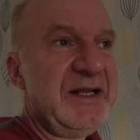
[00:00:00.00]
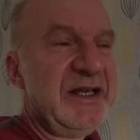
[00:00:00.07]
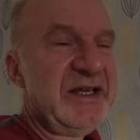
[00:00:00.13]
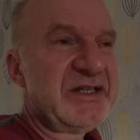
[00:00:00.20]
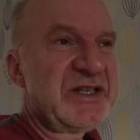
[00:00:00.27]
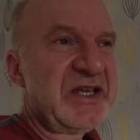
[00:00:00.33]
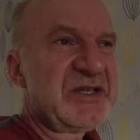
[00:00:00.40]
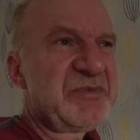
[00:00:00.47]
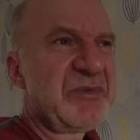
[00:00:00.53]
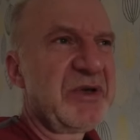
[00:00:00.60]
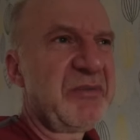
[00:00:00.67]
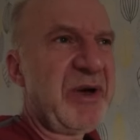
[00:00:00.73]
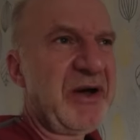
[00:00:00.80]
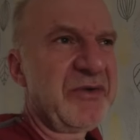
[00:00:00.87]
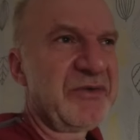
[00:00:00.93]
it takes me
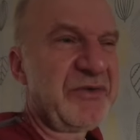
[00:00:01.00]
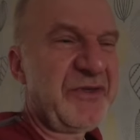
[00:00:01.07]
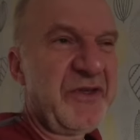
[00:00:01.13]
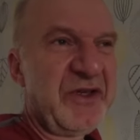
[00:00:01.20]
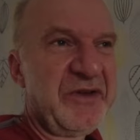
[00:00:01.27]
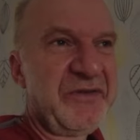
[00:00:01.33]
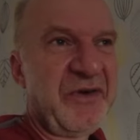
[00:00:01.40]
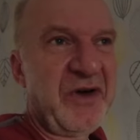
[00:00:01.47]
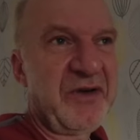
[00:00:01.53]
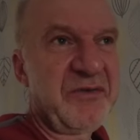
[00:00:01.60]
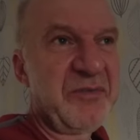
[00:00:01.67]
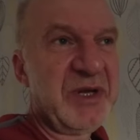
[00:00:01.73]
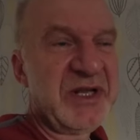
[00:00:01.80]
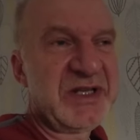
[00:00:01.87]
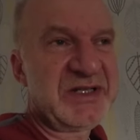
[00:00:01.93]
about 35
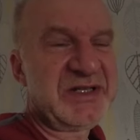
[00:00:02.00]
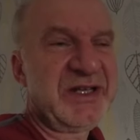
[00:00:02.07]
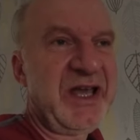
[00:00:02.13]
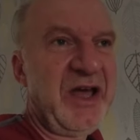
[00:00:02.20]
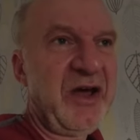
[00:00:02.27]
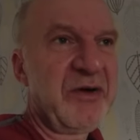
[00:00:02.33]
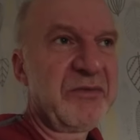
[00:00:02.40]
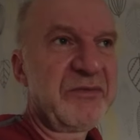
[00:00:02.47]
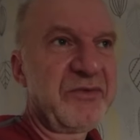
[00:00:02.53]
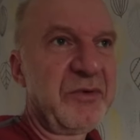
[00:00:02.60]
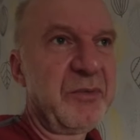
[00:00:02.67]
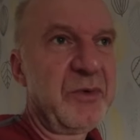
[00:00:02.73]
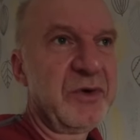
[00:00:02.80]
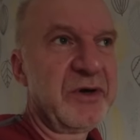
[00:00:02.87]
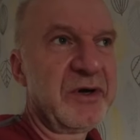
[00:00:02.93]
minutes to get home
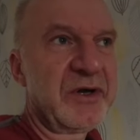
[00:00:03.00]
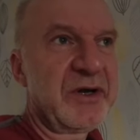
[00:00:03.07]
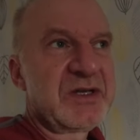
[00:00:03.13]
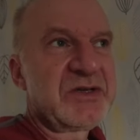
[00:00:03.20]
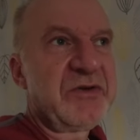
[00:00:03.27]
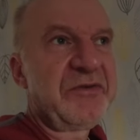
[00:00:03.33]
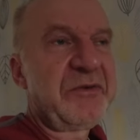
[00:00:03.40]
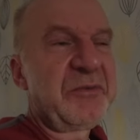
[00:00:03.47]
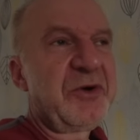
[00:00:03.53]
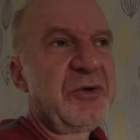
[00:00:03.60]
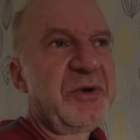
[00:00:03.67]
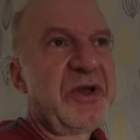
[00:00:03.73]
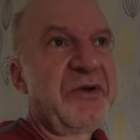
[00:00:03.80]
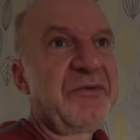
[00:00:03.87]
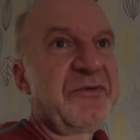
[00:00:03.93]
from work so if I'm
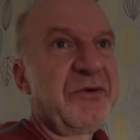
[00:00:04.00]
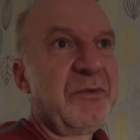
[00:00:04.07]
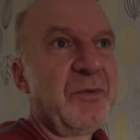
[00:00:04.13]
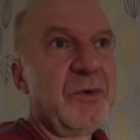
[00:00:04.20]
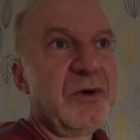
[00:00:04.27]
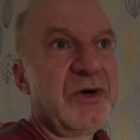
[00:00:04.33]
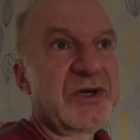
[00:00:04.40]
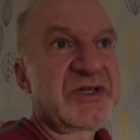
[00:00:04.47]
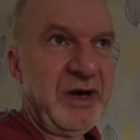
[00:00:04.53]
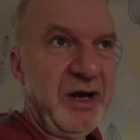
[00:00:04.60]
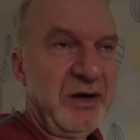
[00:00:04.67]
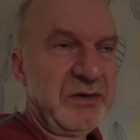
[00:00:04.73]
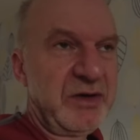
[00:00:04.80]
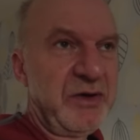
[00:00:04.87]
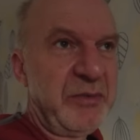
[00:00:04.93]
coming home from work
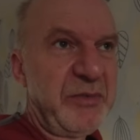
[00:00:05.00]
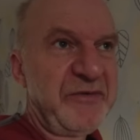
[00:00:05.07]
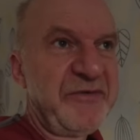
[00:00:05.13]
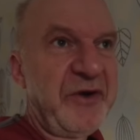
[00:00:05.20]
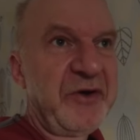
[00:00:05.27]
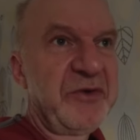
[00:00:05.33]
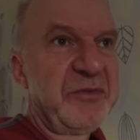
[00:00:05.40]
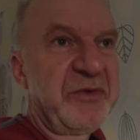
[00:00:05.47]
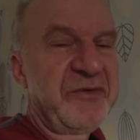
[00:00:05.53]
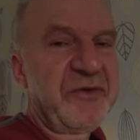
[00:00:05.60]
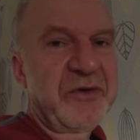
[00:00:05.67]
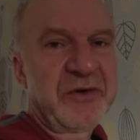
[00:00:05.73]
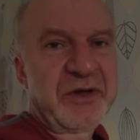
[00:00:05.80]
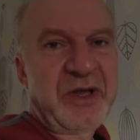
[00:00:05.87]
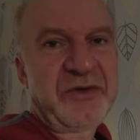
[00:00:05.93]
I'll go on my phone
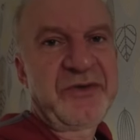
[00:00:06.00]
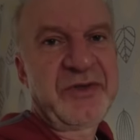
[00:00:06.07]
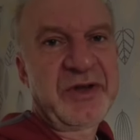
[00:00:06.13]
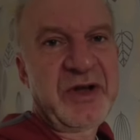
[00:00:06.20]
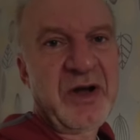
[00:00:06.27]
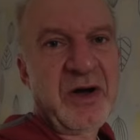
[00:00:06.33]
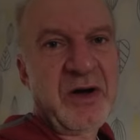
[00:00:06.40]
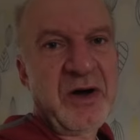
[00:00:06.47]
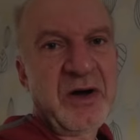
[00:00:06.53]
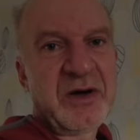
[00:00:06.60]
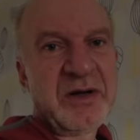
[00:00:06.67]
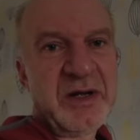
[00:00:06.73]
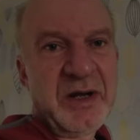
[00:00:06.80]
before I go to the car